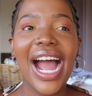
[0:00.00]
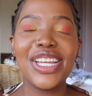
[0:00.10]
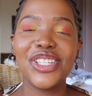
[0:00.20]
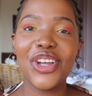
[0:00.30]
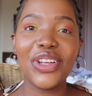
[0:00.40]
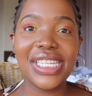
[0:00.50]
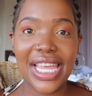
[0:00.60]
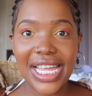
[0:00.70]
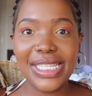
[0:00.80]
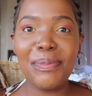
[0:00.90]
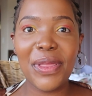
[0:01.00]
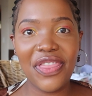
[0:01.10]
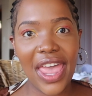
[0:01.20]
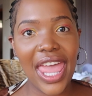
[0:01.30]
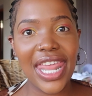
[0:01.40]
I shot it, but
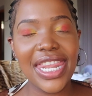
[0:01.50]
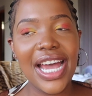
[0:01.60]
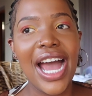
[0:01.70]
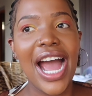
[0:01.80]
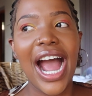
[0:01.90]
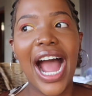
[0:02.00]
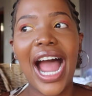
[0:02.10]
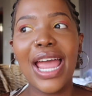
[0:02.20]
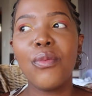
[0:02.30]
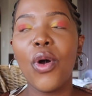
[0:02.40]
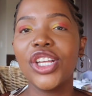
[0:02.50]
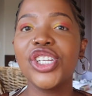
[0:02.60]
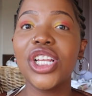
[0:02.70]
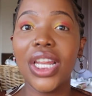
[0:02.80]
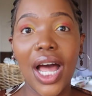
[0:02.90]
then I
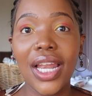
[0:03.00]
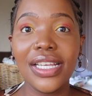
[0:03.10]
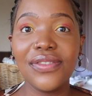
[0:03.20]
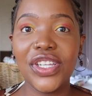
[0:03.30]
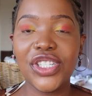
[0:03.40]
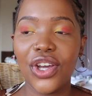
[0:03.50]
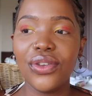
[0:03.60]
watched Lala's video.